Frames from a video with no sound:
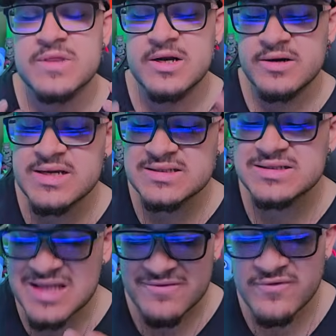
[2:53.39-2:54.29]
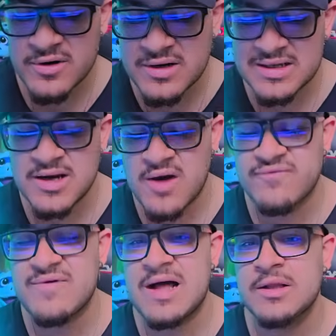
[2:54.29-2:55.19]
there is never
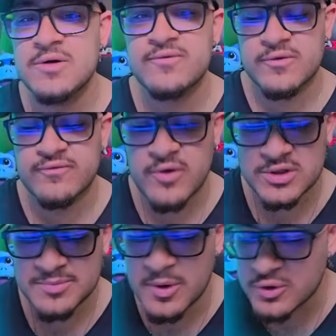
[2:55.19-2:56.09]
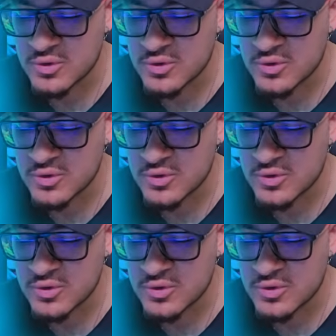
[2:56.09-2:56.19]
enough value for frostspell.